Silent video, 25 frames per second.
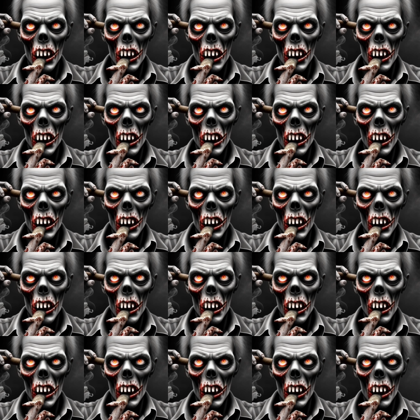
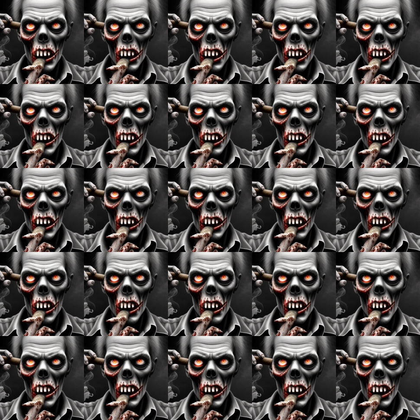
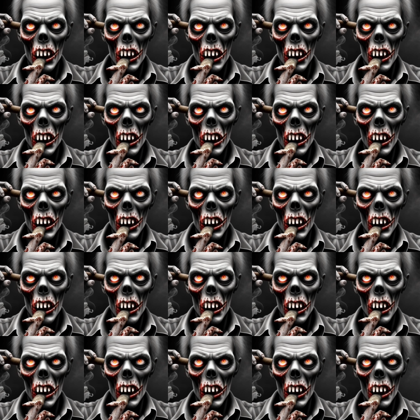
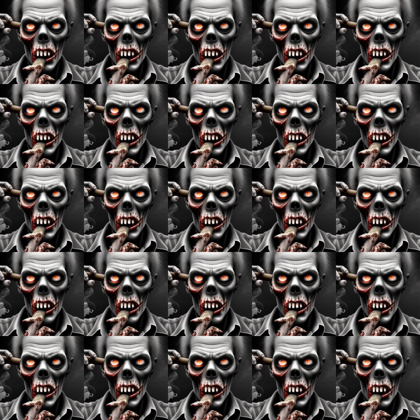
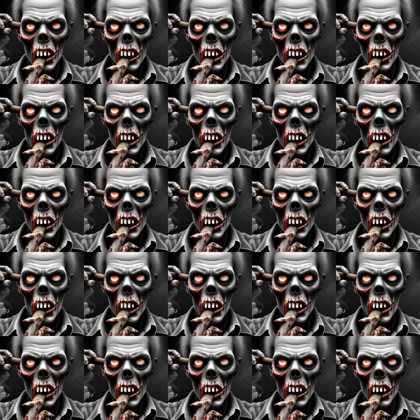
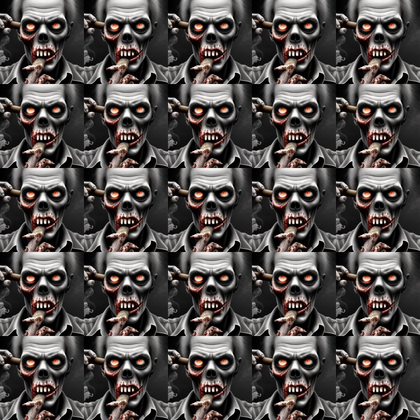
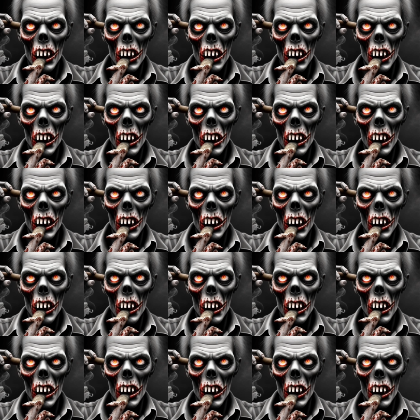
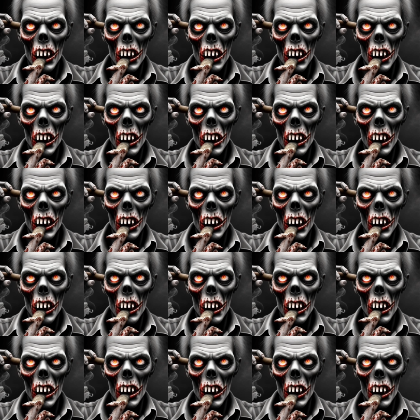The face doesn't move, so there is nothing to read.